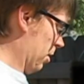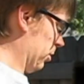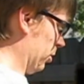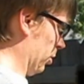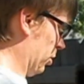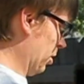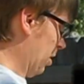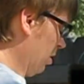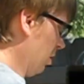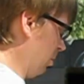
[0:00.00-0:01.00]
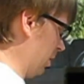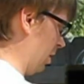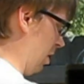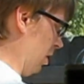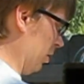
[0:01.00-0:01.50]
Just a little bit
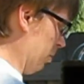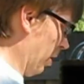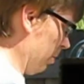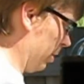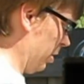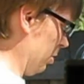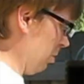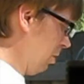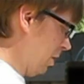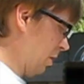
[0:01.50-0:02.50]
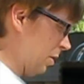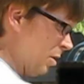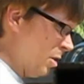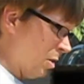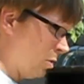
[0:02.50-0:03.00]
on the barbecue
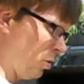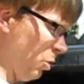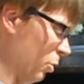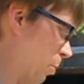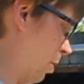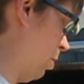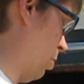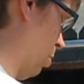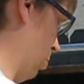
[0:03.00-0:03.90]
so the burgers don't